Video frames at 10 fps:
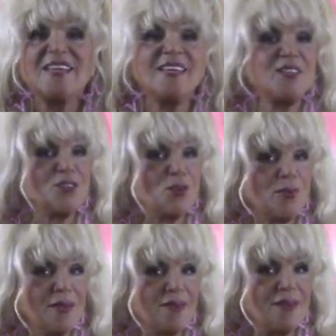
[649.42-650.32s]
In
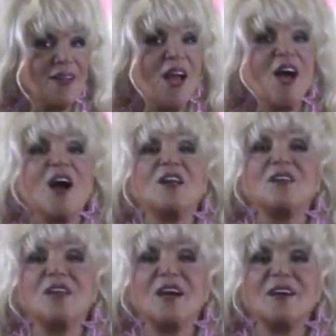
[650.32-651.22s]
career, a
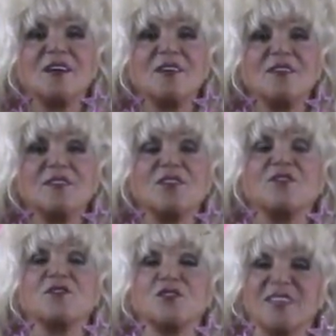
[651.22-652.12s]
lot
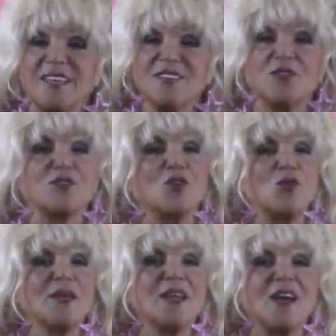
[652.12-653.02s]
of things are
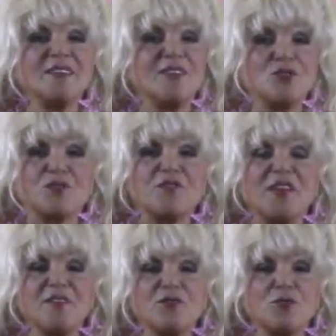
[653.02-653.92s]
going on in your
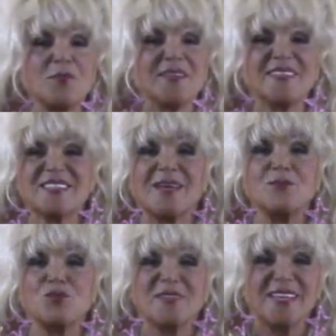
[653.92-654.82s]
favor, but it's
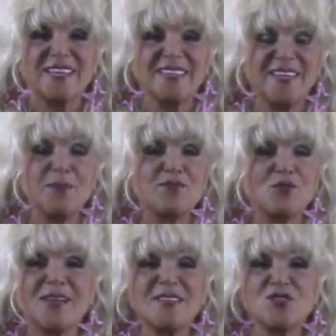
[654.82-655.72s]
time to dig deep
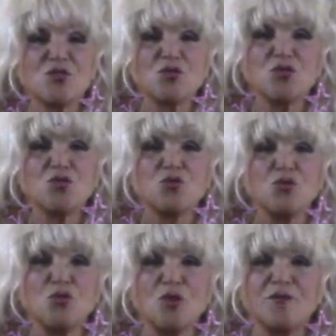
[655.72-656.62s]
for answers, to
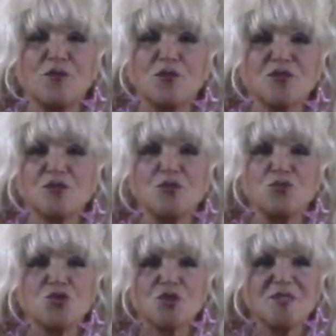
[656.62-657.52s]
look for
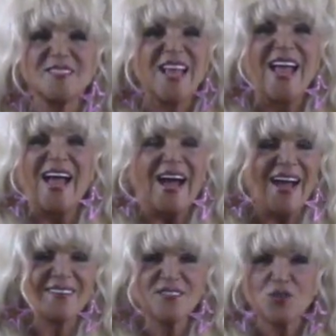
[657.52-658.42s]
solutions,
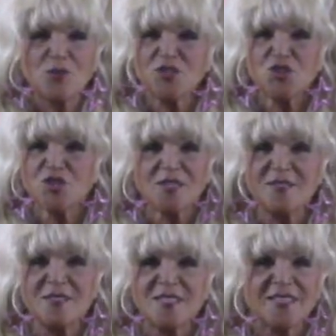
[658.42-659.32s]
ask
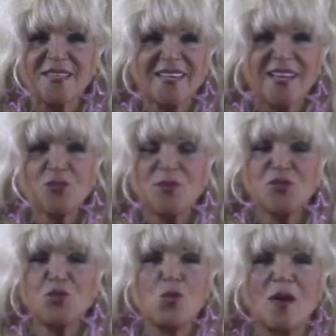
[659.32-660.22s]
questions, and get
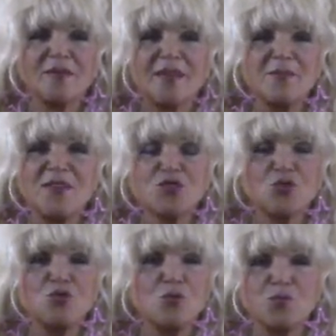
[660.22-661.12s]
what you want, and make
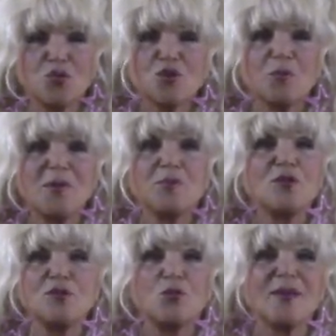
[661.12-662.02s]
sure you push the people
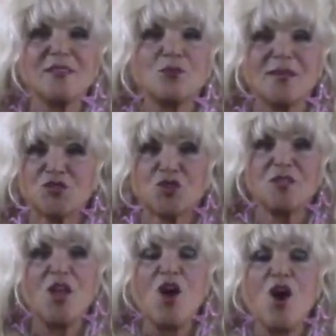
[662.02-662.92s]
in the right
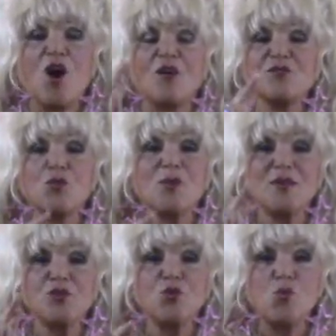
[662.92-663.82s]
direction of the way
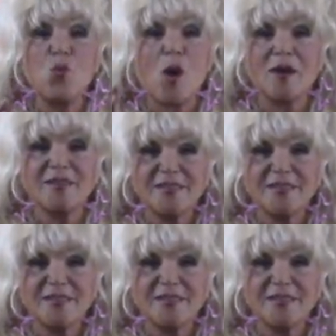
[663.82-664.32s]
you want